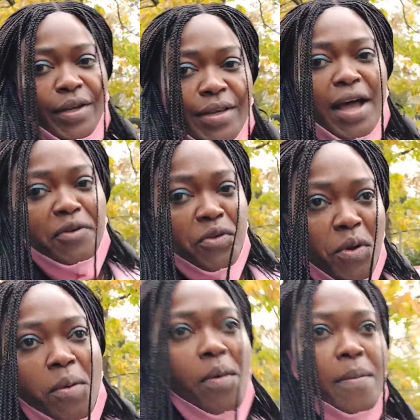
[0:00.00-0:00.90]
now
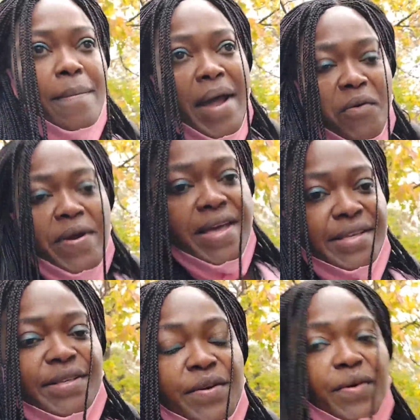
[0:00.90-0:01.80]
know my way.
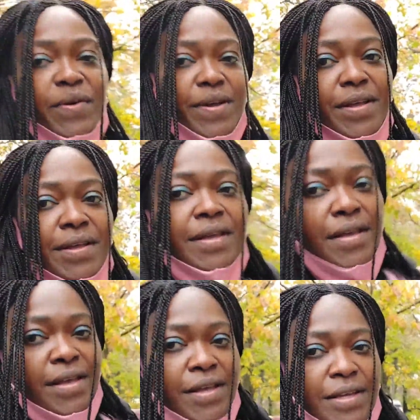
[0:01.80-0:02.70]
So
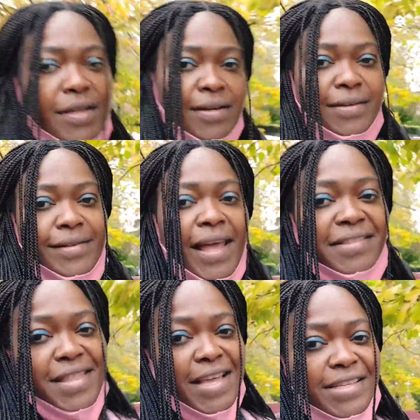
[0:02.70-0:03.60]

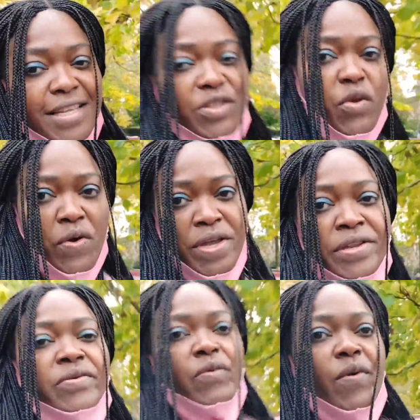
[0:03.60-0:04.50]
techniques in
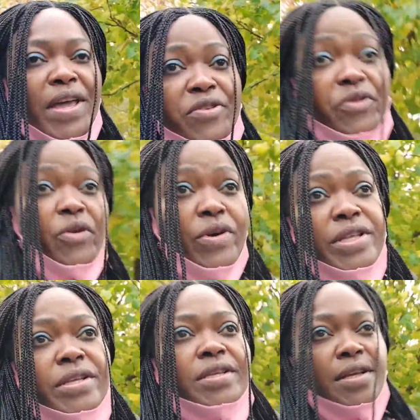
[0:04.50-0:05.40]
knowing where you're
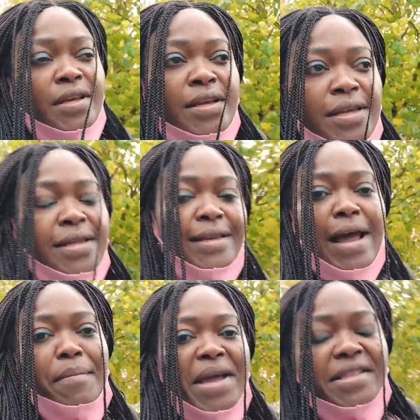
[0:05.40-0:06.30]
going,
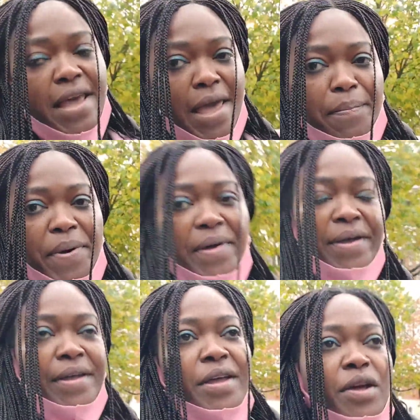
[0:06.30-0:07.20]
that might help,
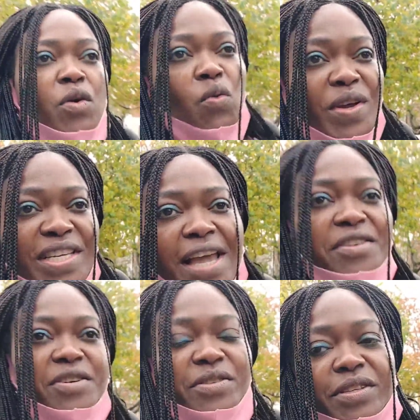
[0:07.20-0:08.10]
which I
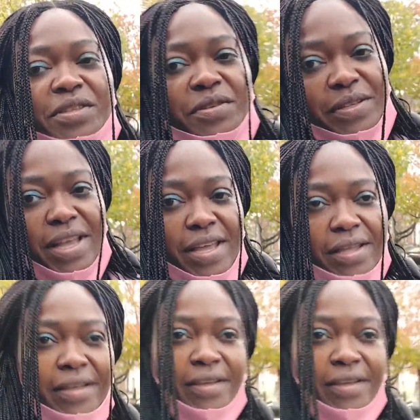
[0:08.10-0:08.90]
used today.